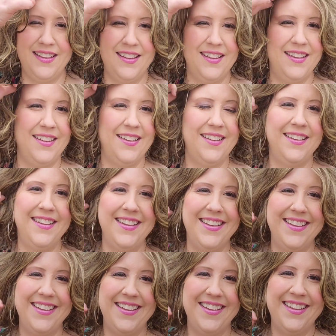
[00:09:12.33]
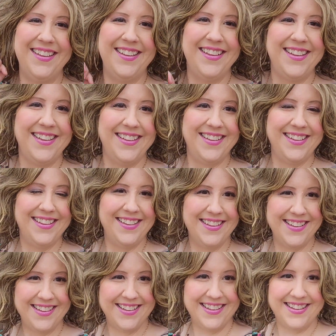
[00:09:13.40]

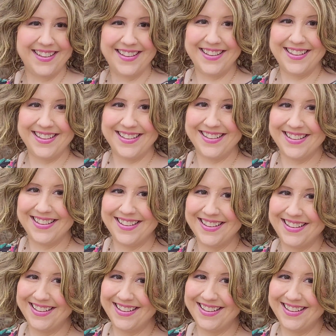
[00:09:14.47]
(no one is talking)